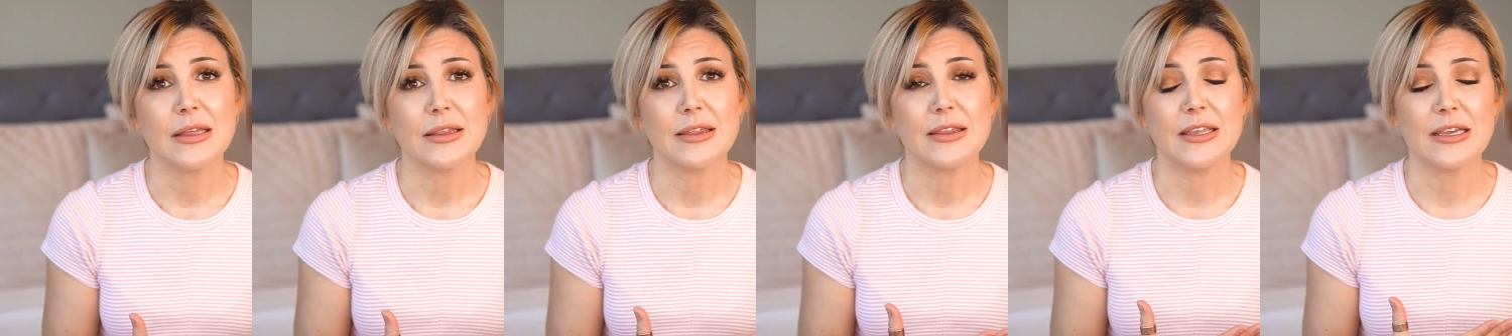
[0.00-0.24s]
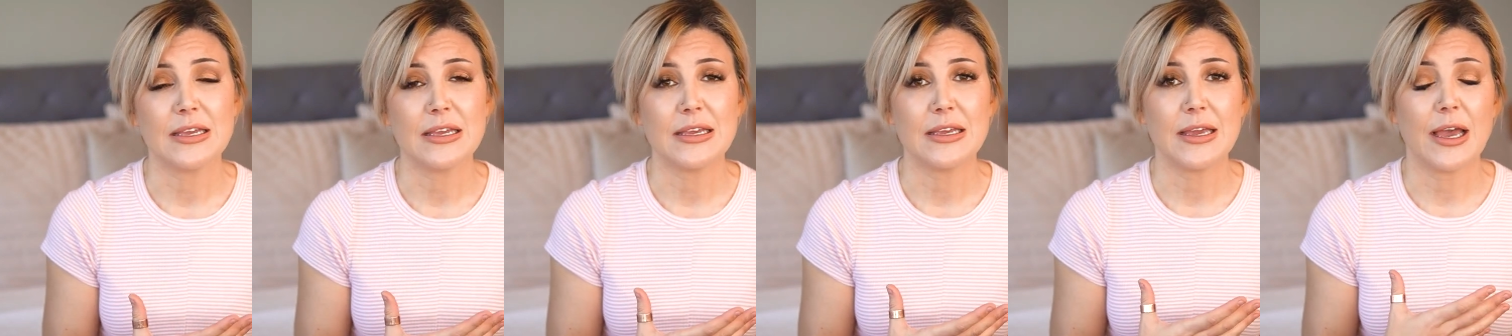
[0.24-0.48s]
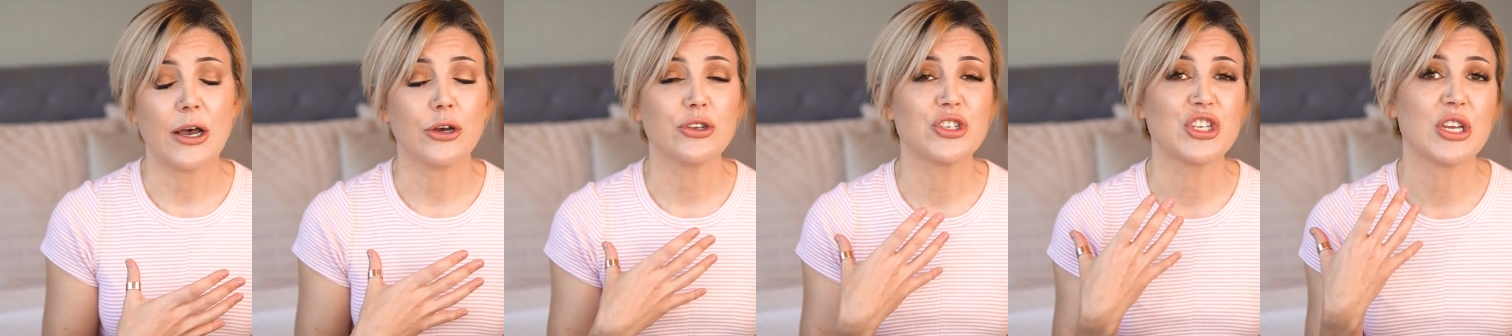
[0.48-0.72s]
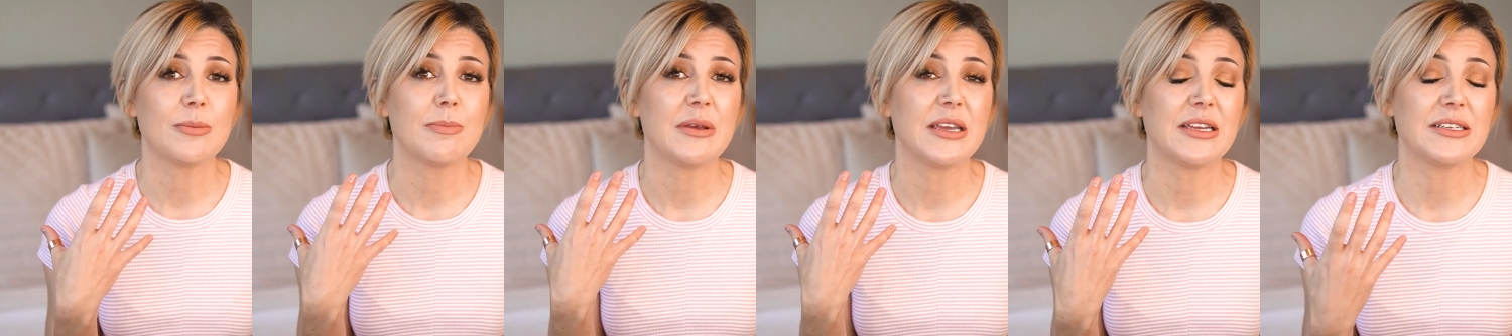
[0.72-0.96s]
the
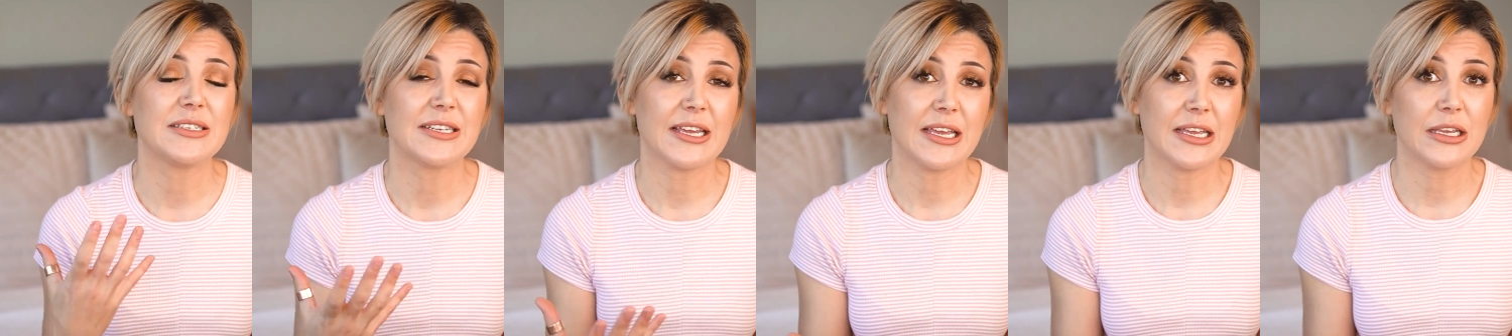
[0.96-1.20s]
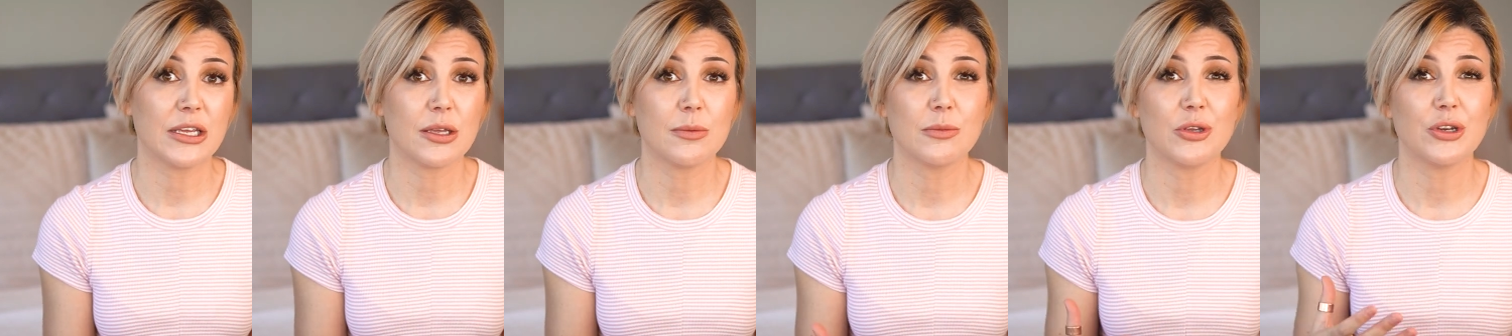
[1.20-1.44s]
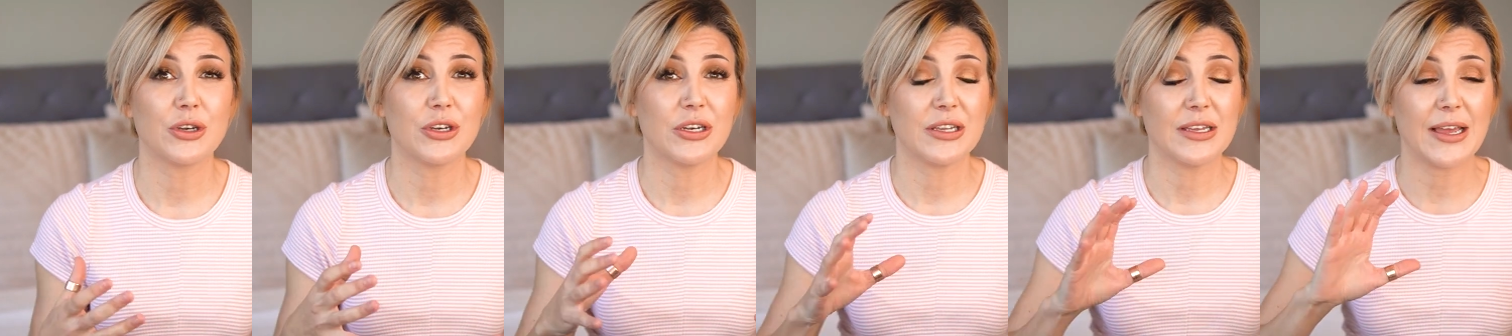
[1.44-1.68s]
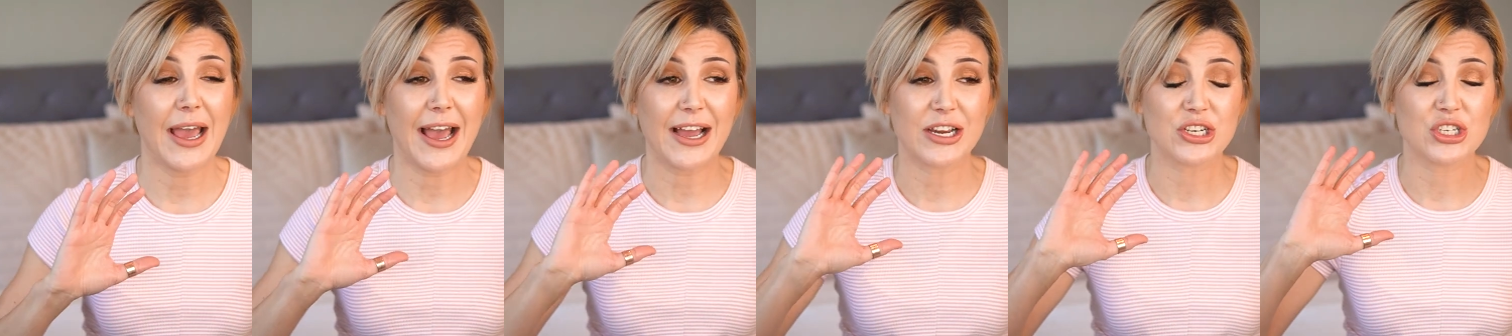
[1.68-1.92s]
LGBT
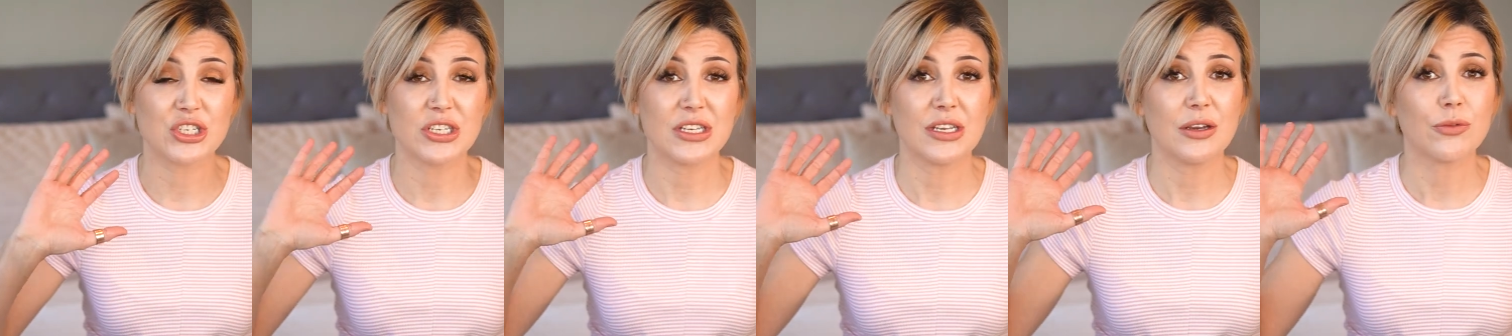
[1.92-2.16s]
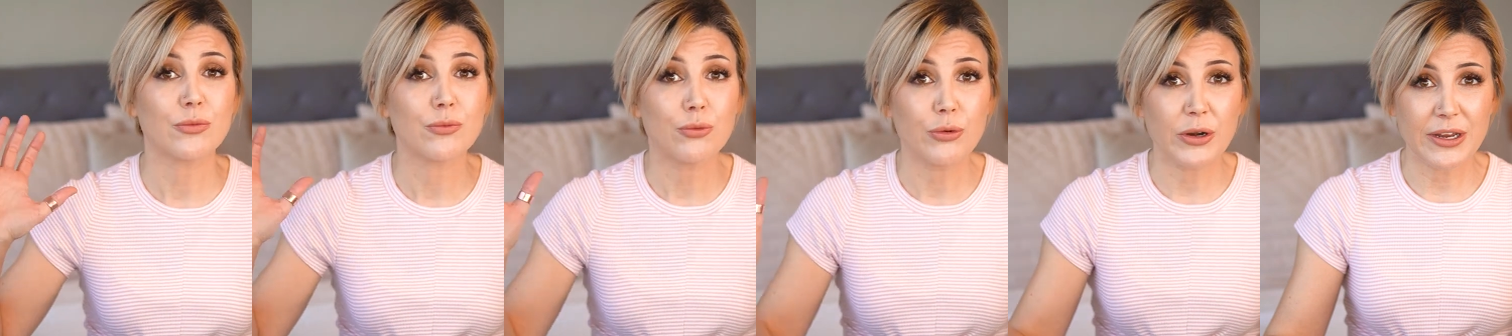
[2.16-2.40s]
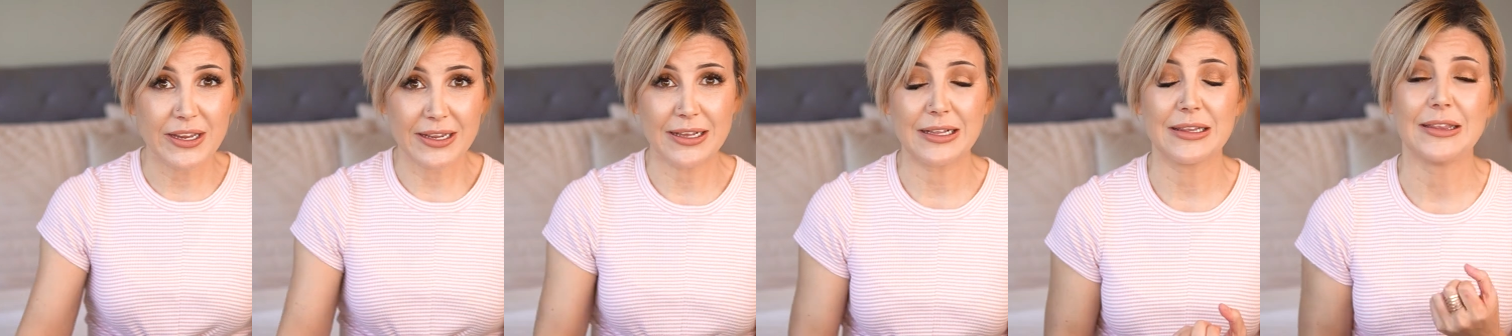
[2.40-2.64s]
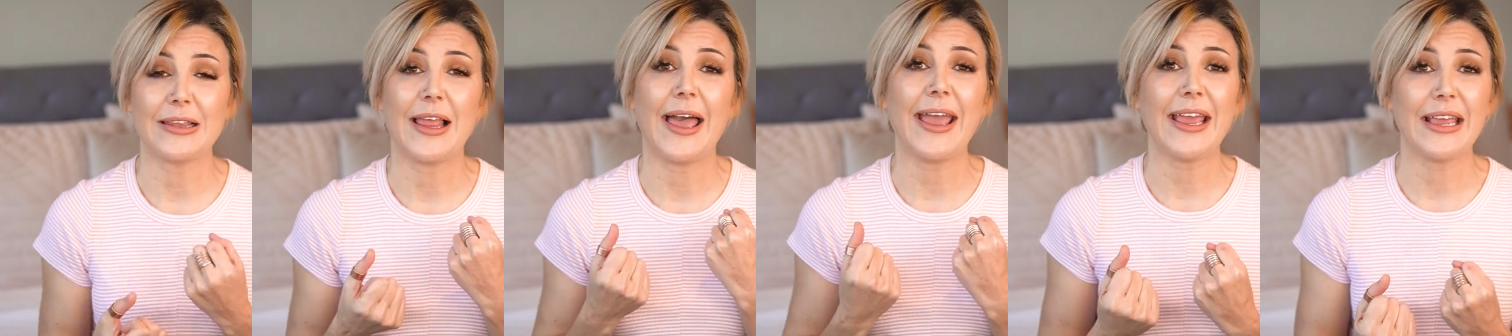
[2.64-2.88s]
community actually
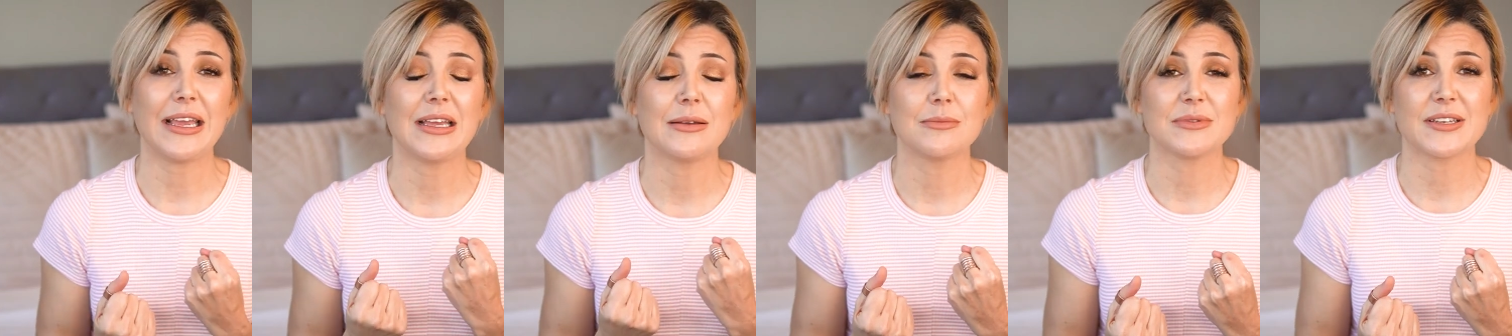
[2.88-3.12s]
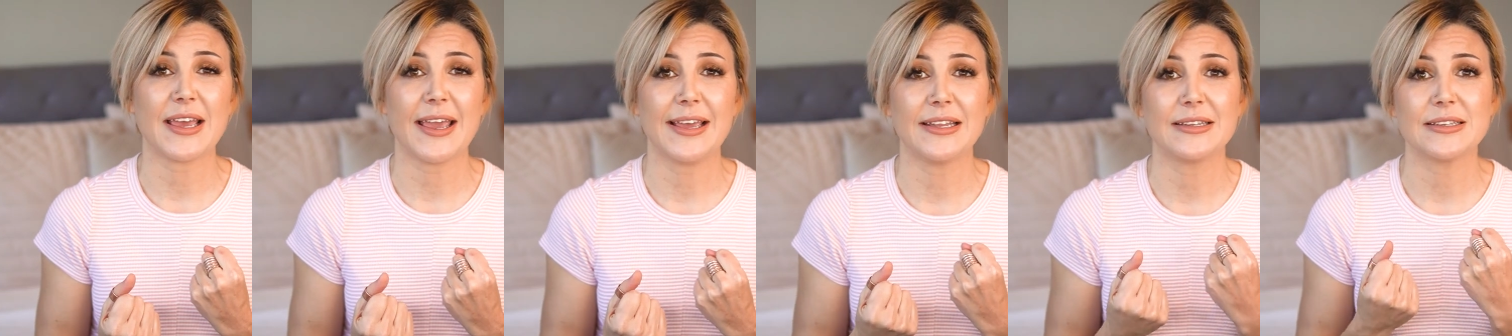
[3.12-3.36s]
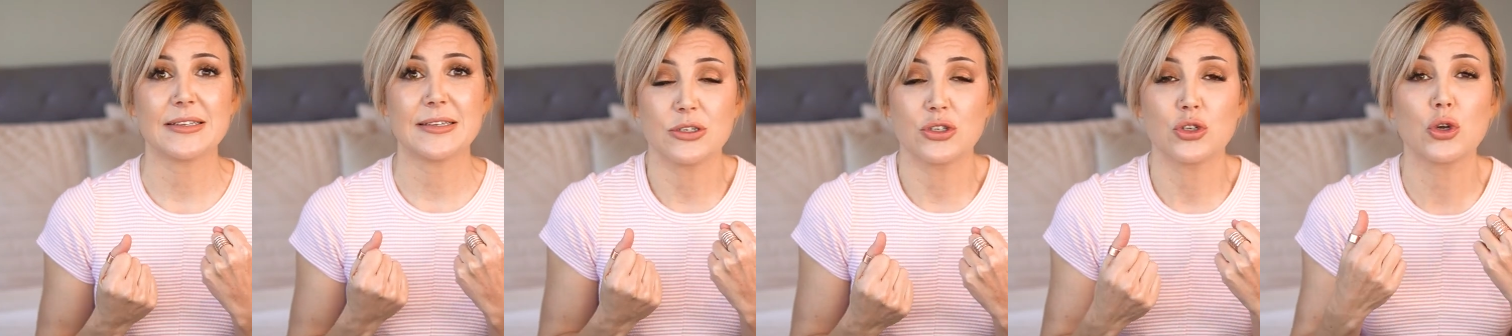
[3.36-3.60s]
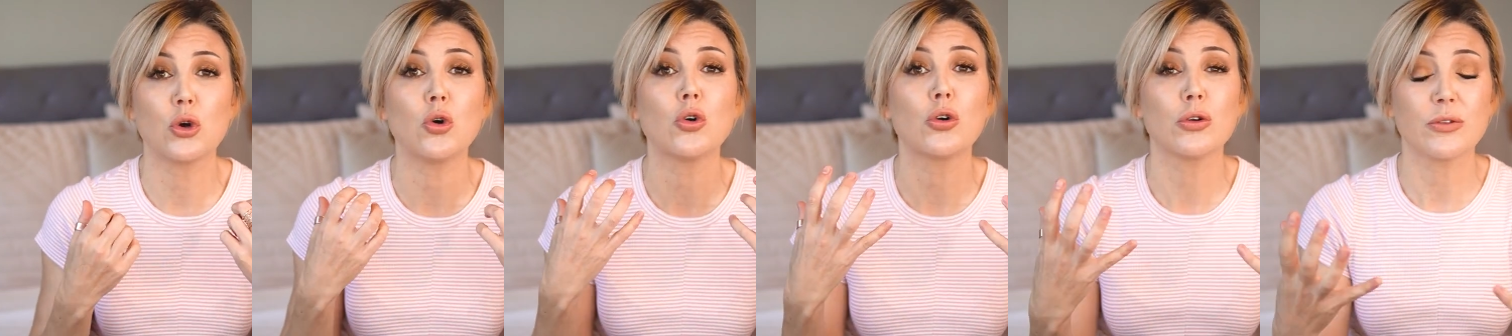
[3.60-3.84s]
reclaimed
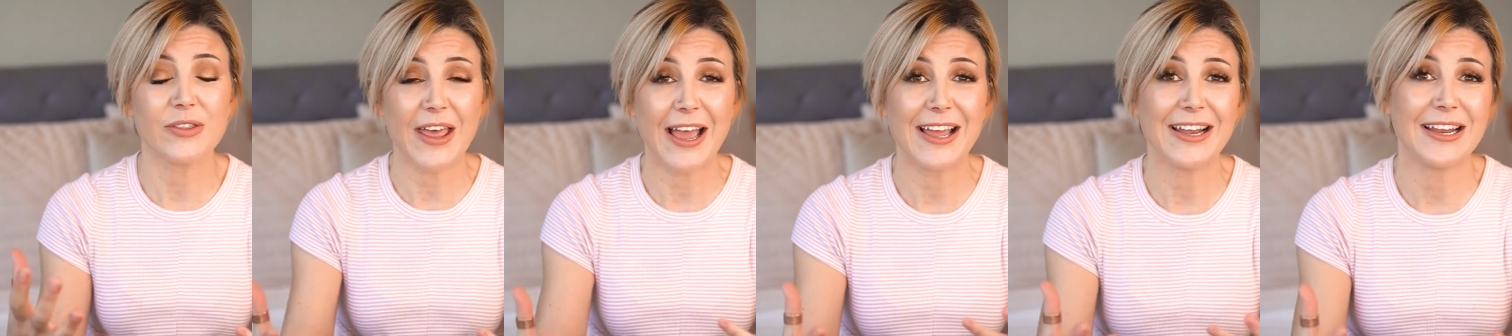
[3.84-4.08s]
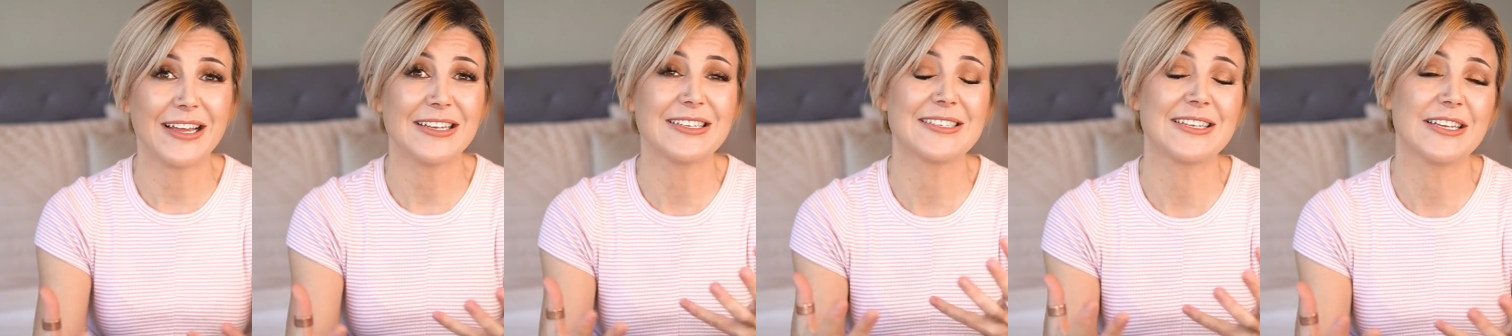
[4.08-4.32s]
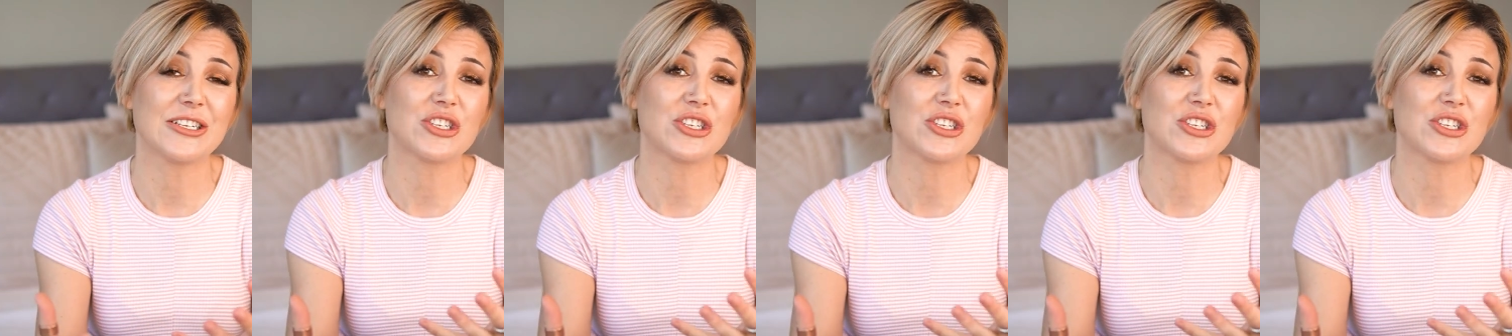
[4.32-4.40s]
and took that